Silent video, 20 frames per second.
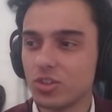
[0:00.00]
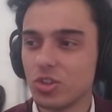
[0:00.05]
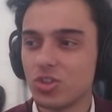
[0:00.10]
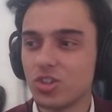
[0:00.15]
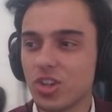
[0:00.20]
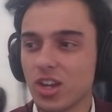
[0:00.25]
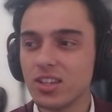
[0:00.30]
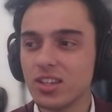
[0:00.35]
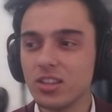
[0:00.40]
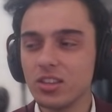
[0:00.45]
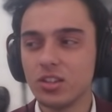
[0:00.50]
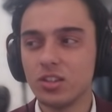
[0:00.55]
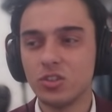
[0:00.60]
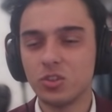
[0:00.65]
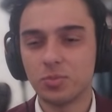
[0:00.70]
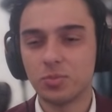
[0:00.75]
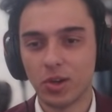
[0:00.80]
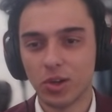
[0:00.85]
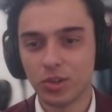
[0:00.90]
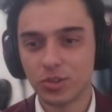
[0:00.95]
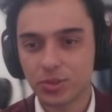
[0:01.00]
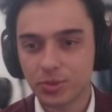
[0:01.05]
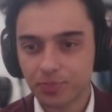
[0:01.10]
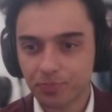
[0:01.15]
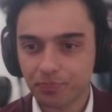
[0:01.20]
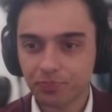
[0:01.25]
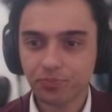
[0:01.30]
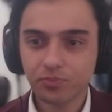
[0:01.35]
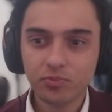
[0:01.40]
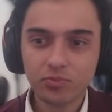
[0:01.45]
checking the news post,
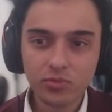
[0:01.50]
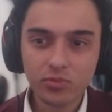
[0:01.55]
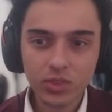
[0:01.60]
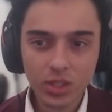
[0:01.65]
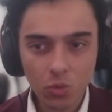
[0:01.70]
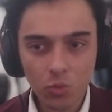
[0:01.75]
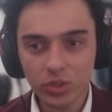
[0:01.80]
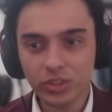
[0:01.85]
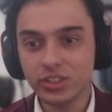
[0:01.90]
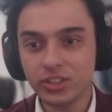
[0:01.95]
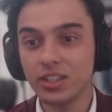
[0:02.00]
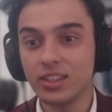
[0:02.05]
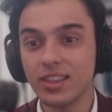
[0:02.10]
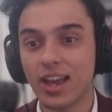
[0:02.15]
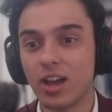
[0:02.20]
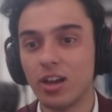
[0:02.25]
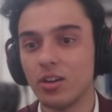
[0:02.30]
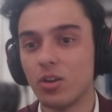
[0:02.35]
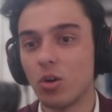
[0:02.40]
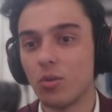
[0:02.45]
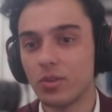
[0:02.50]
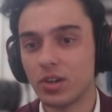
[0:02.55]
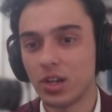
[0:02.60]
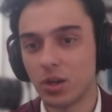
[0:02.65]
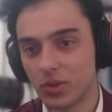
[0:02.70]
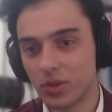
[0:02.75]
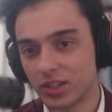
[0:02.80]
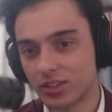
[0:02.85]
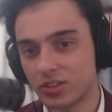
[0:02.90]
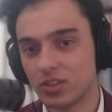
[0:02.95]
we see that overnight
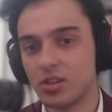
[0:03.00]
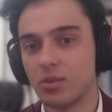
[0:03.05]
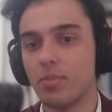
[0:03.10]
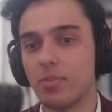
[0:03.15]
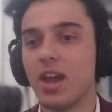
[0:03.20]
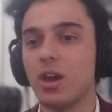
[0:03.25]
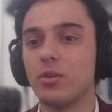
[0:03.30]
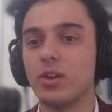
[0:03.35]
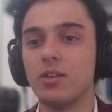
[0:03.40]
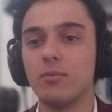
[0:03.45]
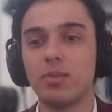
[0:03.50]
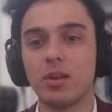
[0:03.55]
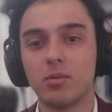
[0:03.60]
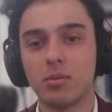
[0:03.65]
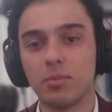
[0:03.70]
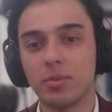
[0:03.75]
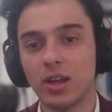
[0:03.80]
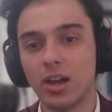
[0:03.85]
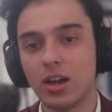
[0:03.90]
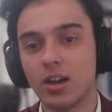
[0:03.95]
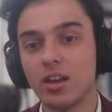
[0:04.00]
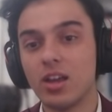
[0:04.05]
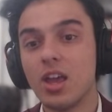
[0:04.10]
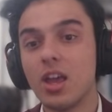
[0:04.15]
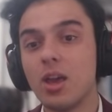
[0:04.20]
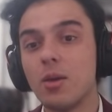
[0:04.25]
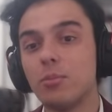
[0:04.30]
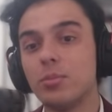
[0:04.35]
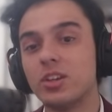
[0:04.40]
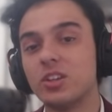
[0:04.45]
we executed ban blah, blah, blah,
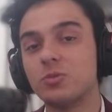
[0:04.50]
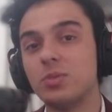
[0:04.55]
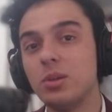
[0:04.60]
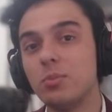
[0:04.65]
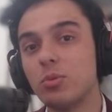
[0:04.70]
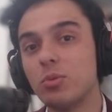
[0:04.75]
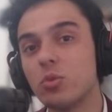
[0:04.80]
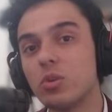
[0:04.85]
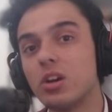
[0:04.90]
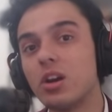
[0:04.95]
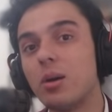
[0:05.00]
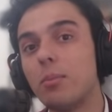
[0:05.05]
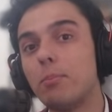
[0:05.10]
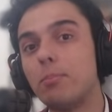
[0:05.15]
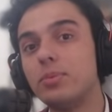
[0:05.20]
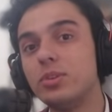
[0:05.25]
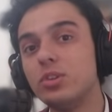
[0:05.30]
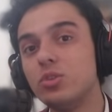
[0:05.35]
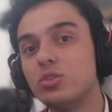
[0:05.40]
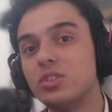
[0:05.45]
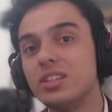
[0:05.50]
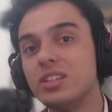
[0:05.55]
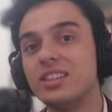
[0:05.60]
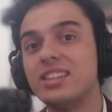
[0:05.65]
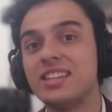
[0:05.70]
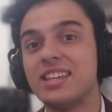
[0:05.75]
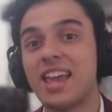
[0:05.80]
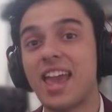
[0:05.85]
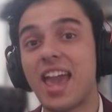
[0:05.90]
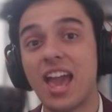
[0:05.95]
because people were abusing
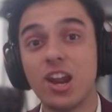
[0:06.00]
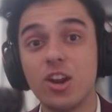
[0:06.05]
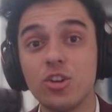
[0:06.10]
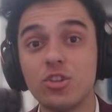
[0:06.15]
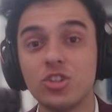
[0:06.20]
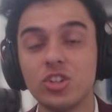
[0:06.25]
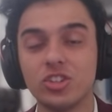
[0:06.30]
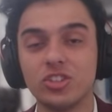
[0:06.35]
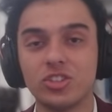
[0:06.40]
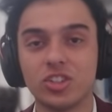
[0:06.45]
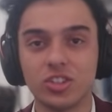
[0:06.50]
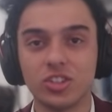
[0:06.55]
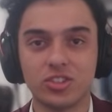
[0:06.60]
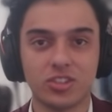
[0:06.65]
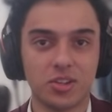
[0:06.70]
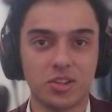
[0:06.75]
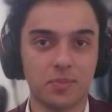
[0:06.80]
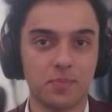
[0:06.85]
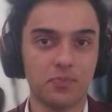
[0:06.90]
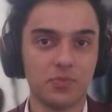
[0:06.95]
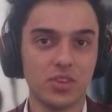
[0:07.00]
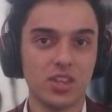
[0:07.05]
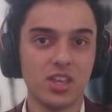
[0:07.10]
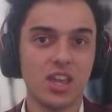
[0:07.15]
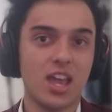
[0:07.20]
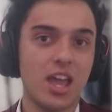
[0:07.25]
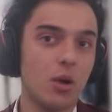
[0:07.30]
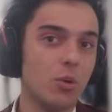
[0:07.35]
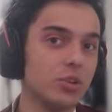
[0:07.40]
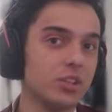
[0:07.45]
the energy system.
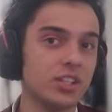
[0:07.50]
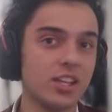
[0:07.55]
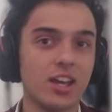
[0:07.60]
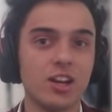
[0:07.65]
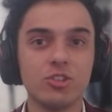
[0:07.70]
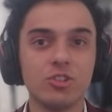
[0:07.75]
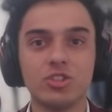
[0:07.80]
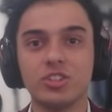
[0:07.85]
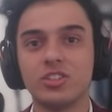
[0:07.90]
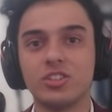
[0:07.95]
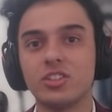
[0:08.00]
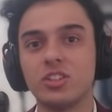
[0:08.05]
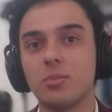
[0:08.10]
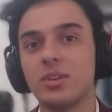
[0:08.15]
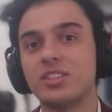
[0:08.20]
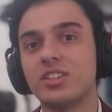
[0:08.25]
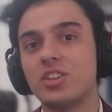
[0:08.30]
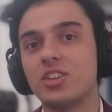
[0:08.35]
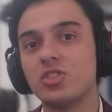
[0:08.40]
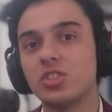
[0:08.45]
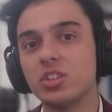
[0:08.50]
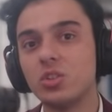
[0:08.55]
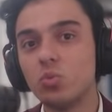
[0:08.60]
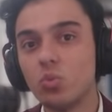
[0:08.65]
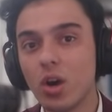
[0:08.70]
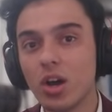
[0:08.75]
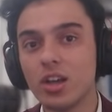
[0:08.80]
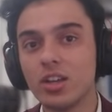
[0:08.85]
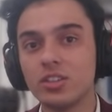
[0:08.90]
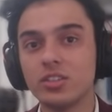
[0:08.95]
And what the energy system essentially
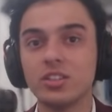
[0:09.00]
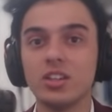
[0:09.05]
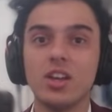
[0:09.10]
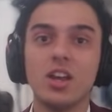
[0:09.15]
was